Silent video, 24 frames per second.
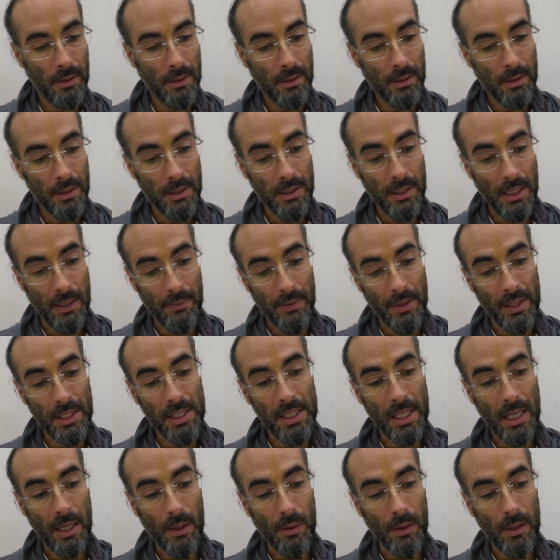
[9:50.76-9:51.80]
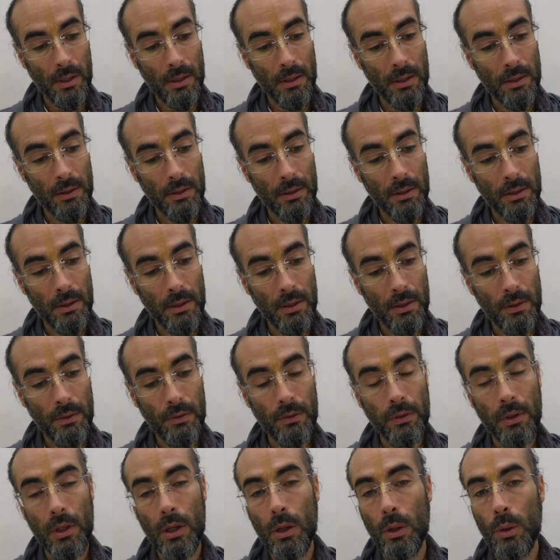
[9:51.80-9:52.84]
Seventh shower,
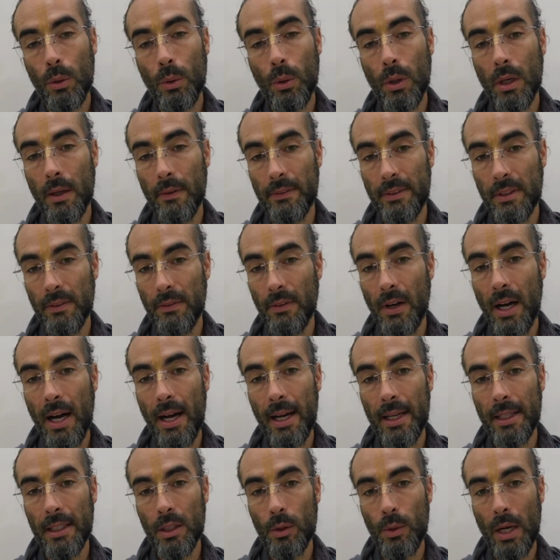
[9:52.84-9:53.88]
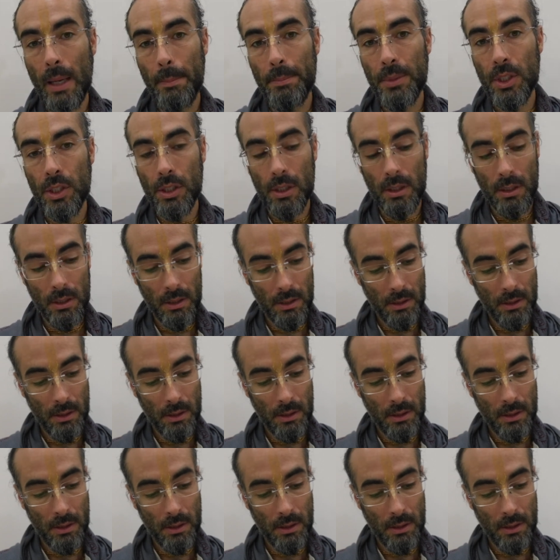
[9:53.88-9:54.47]
flow of divine rapture.